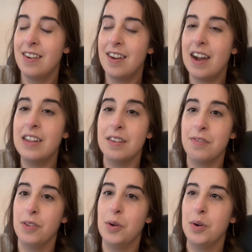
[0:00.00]
on the
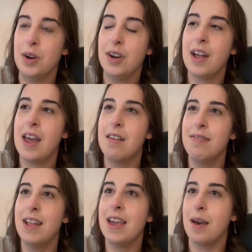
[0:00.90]
floor, kind of
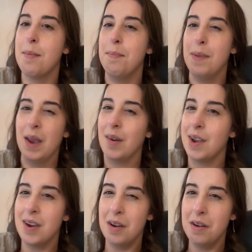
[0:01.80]
like a
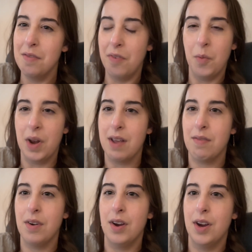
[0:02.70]
barrier for
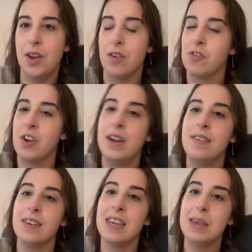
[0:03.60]
whatever you're trying
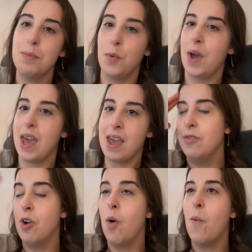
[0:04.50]
to keep away.
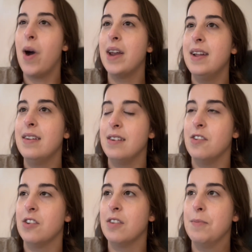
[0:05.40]
Don't want it to
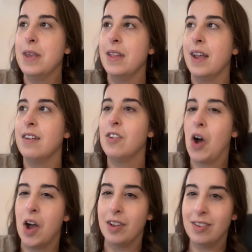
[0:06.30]
just be
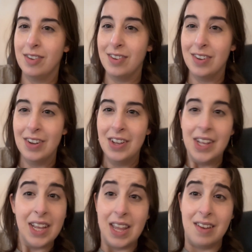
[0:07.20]
tossed
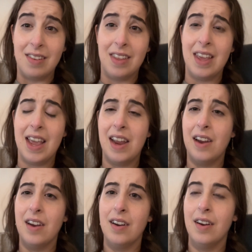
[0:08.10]
into the
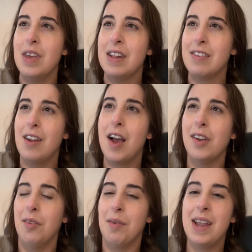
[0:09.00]
air. It's
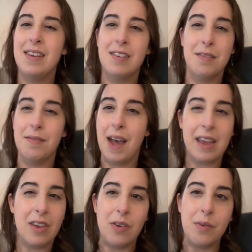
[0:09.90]
not great to
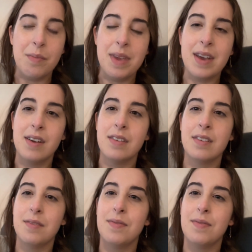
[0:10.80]
vacuum because of